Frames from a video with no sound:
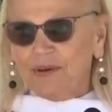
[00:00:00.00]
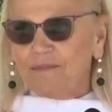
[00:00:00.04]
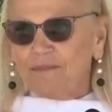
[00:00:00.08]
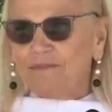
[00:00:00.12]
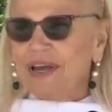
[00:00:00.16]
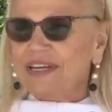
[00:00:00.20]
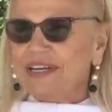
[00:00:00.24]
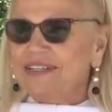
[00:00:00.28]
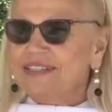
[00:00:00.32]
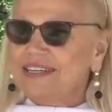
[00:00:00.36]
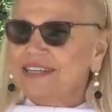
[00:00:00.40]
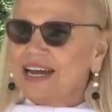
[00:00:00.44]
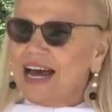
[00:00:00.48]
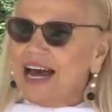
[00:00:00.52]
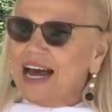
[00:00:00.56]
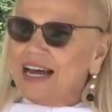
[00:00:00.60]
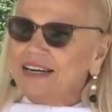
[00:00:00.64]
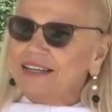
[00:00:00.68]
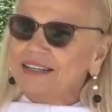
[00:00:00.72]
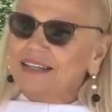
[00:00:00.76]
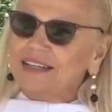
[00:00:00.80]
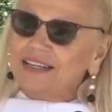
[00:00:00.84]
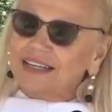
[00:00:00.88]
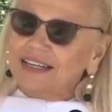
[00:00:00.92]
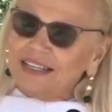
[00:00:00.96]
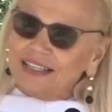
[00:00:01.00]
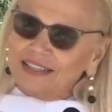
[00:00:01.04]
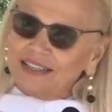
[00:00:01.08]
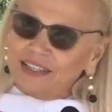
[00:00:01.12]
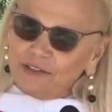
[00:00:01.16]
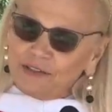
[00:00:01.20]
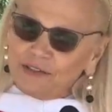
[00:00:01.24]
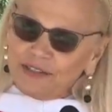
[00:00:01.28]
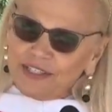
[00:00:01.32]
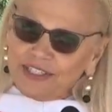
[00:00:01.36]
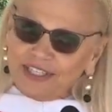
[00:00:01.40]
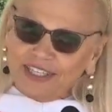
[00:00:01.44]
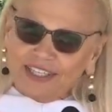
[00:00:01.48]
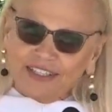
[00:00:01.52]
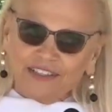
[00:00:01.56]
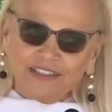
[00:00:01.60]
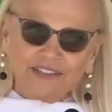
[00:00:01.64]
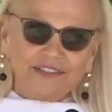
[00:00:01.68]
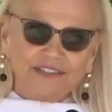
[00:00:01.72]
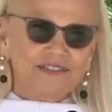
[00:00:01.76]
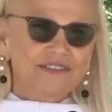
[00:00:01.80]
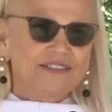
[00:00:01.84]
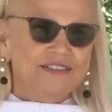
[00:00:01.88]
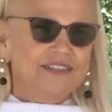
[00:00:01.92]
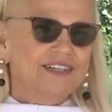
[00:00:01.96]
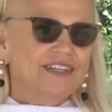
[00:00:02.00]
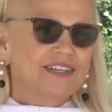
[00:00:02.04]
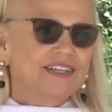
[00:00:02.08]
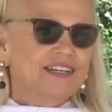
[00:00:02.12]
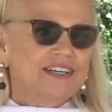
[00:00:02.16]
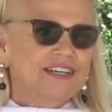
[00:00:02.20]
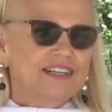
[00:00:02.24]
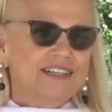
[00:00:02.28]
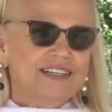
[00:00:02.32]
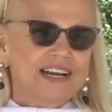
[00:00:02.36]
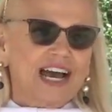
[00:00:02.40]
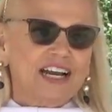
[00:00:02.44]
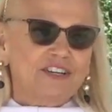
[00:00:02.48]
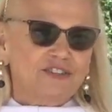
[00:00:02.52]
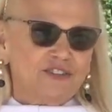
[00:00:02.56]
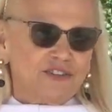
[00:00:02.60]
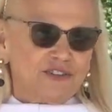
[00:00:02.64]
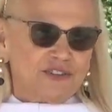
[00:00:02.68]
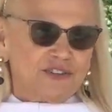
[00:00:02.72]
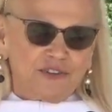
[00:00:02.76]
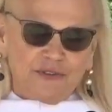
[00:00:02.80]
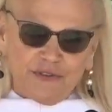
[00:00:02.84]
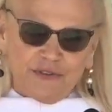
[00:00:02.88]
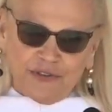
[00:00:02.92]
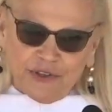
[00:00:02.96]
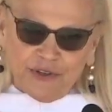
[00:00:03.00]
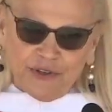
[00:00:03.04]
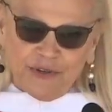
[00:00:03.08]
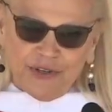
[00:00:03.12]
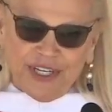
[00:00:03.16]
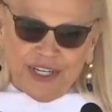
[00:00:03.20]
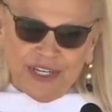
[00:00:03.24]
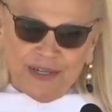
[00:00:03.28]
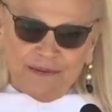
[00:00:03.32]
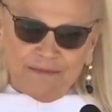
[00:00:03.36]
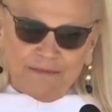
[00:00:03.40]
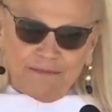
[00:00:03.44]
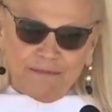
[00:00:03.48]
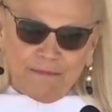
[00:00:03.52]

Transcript: based on their skills, not just their degree.